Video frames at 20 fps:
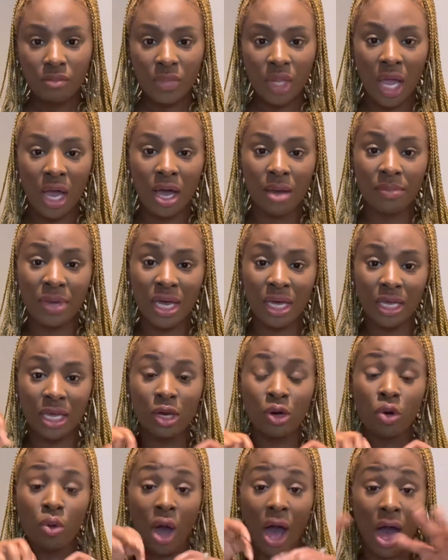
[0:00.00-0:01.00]

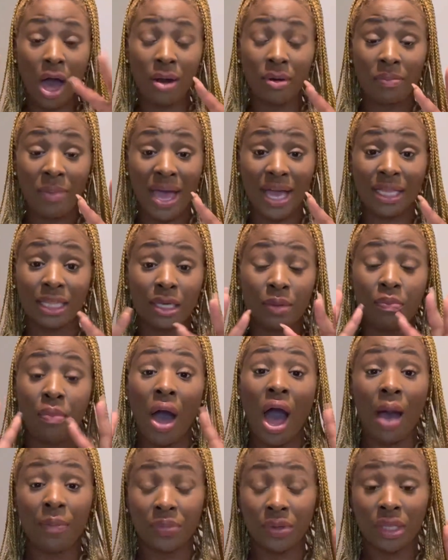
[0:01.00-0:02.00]
it'll automatically
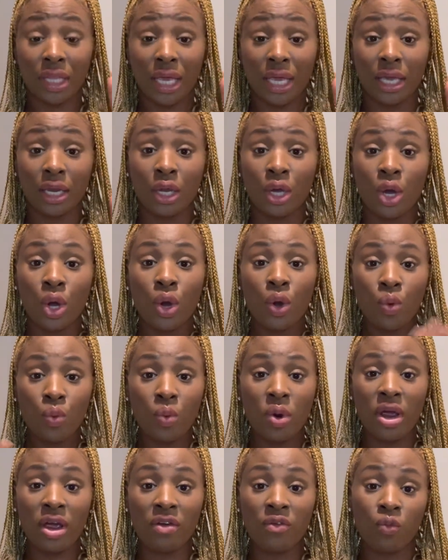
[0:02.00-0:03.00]
populate
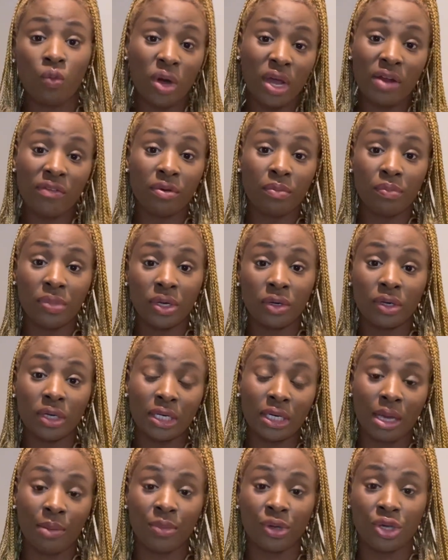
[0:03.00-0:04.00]
whatever building
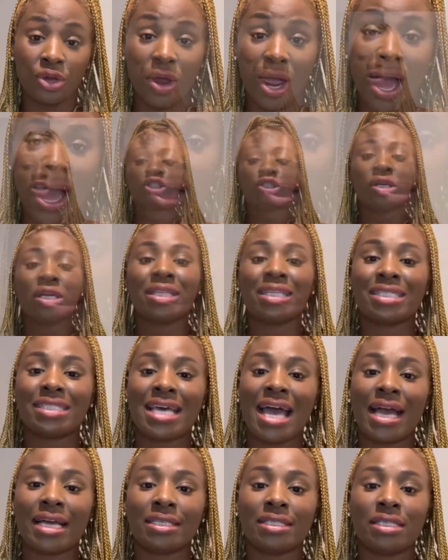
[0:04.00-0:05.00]
number you're at. Once you get in the
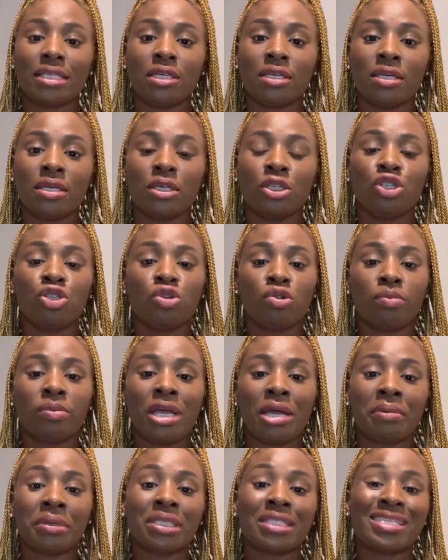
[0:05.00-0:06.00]
taxi, you'll be
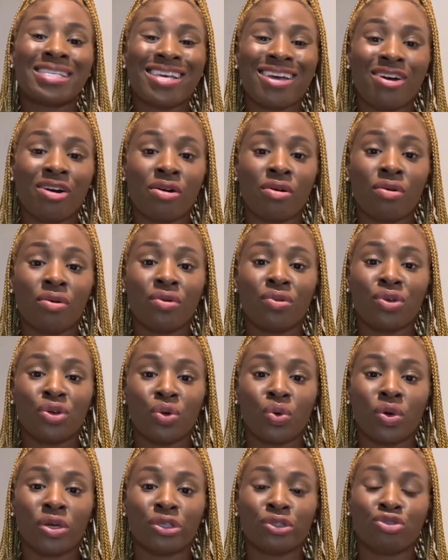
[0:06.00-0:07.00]
able to tell
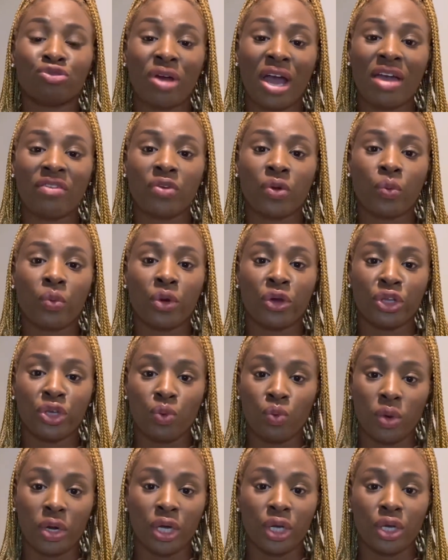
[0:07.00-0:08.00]
your driver where you
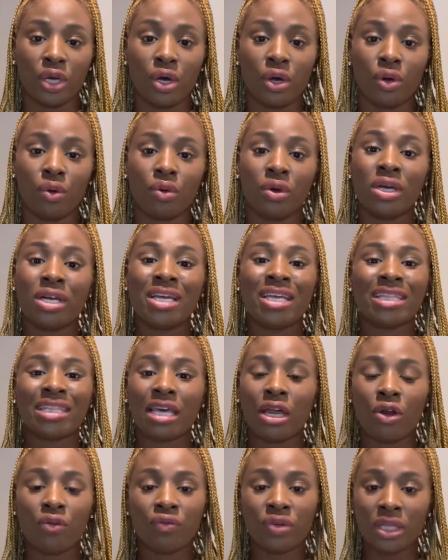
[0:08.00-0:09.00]
want to go. They
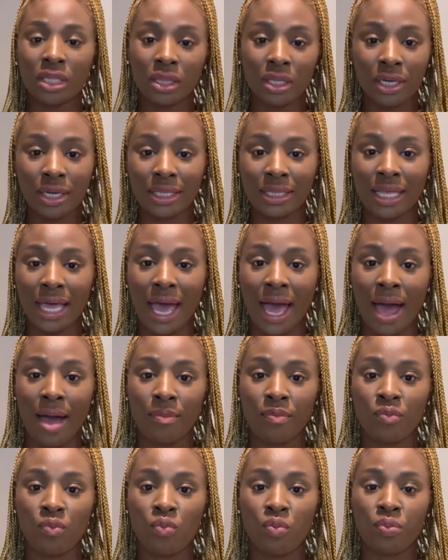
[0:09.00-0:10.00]
don't really look at the
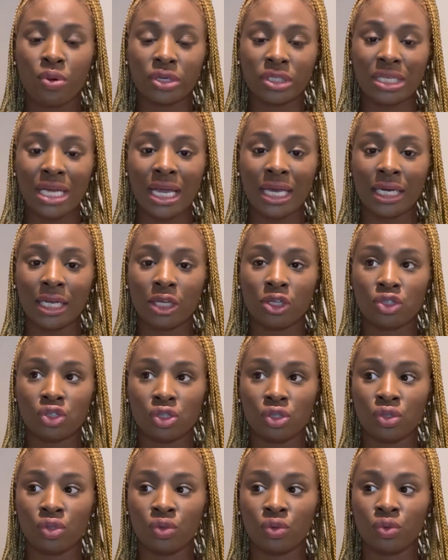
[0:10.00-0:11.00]
app pertaining
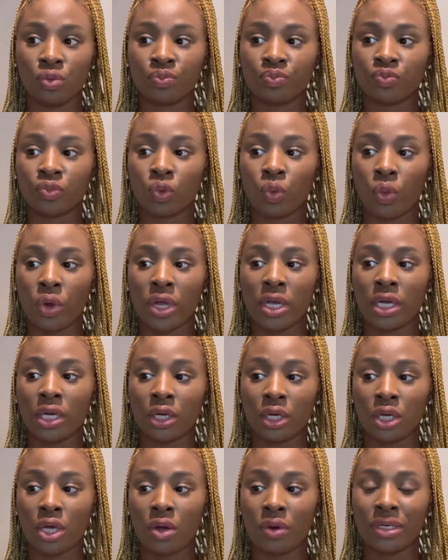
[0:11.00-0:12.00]
to where you're going
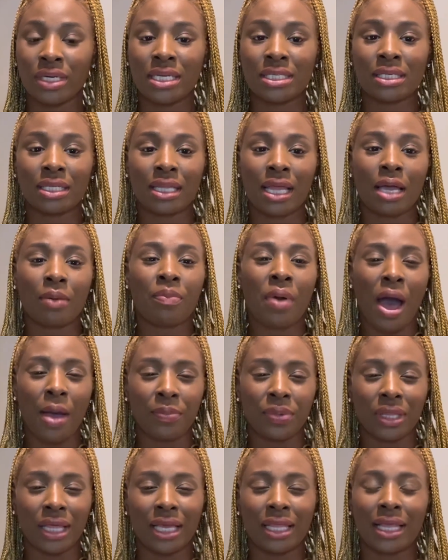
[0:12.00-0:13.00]
to go. It doesn't like
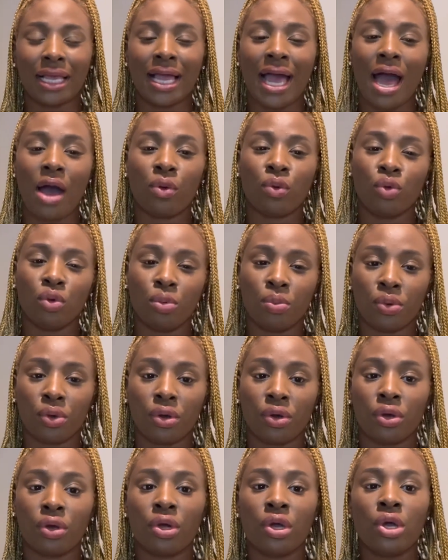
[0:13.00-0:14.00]
populate like how
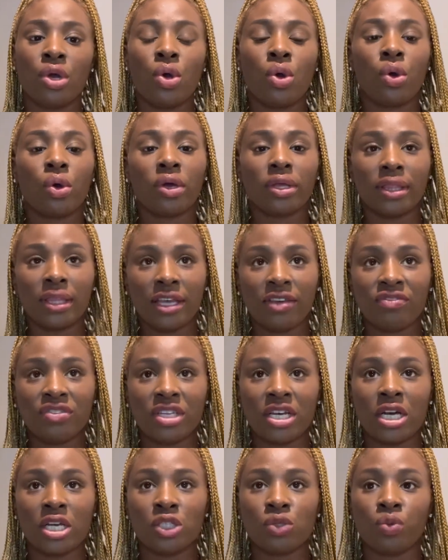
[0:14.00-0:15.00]
Uber or Lyft
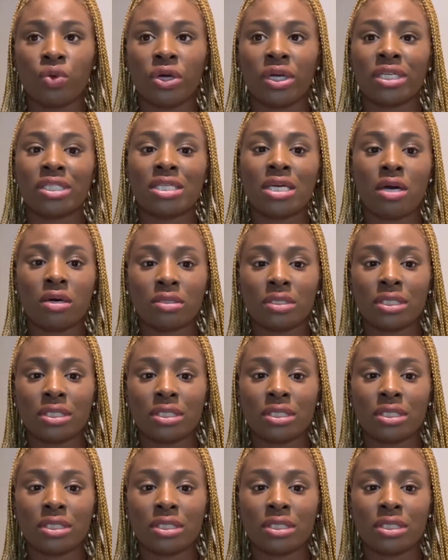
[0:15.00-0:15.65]
does, where it tells the